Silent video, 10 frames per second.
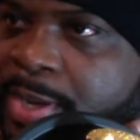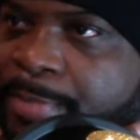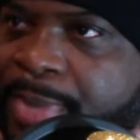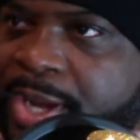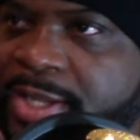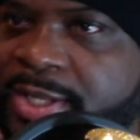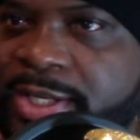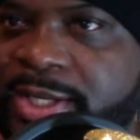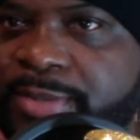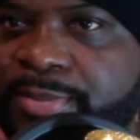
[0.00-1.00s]
might
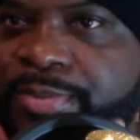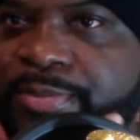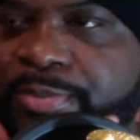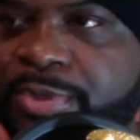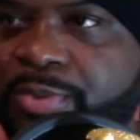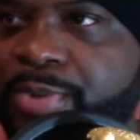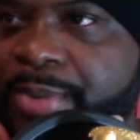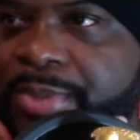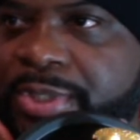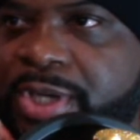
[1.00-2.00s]
need to,
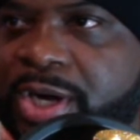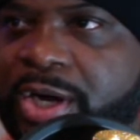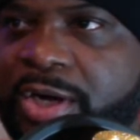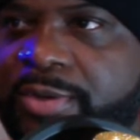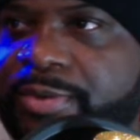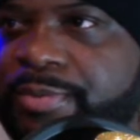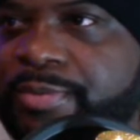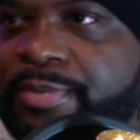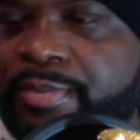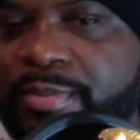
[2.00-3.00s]
probably start
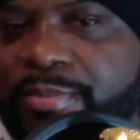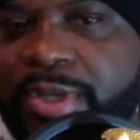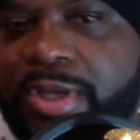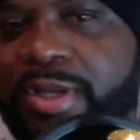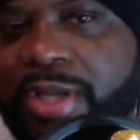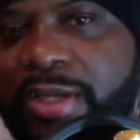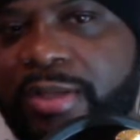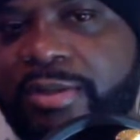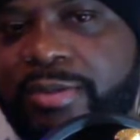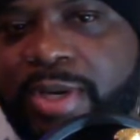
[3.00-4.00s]
making like
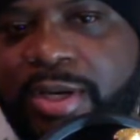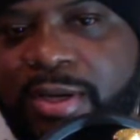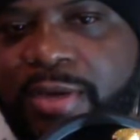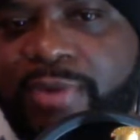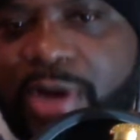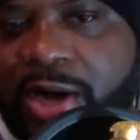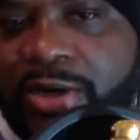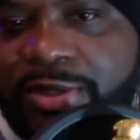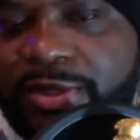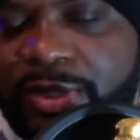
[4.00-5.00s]
some kind of cover art
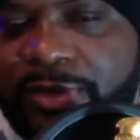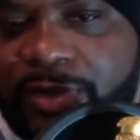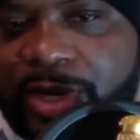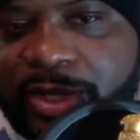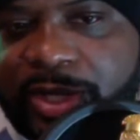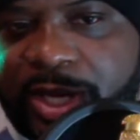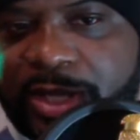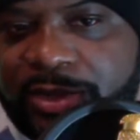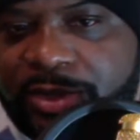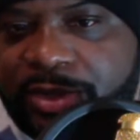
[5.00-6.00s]
and stuff like
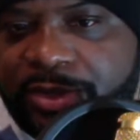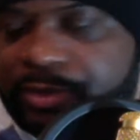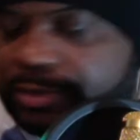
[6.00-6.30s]
that. So